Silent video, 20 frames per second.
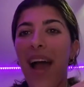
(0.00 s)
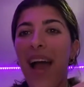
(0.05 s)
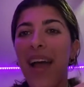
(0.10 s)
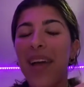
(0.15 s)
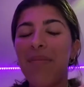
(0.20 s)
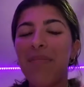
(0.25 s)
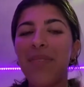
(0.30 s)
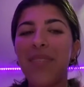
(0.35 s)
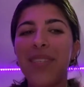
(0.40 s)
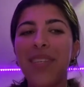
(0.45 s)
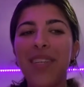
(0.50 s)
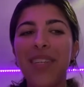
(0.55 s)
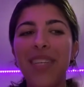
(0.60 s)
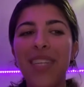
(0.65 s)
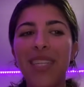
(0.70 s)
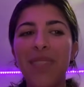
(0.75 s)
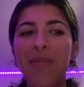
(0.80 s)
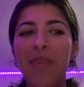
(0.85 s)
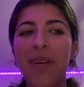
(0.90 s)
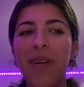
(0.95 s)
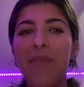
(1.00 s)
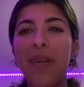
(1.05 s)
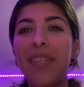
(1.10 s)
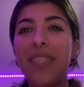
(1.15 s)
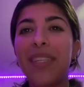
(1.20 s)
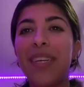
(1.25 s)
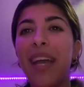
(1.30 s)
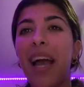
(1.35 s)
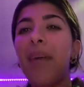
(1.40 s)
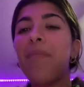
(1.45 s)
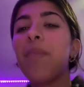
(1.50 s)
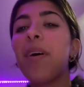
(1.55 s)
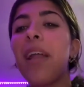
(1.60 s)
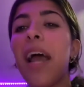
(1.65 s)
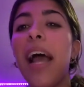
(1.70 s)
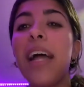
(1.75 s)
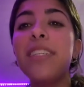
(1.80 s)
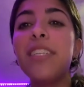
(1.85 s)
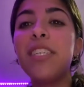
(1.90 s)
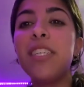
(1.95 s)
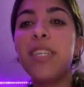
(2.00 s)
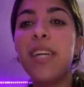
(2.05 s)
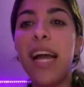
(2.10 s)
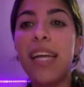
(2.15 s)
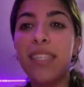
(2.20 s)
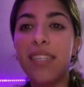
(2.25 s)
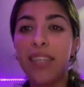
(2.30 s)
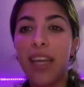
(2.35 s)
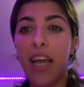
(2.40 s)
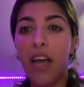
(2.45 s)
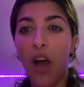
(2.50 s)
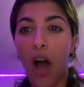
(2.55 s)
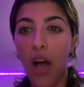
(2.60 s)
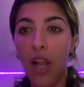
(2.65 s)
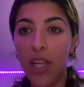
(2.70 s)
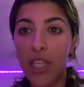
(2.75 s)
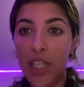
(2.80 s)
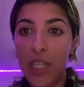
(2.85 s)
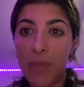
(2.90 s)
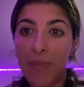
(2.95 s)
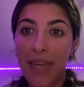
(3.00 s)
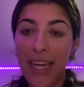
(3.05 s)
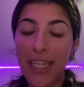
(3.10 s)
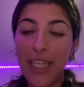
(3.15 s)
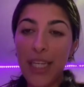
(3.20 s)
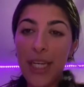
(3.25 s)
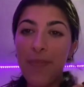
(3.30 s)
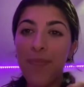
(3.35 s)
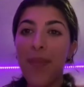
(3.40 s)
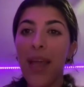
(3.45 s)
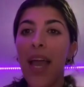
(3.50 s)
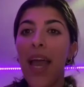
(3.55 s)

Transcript: I am still experimenting. I'm going to enter as a psychology major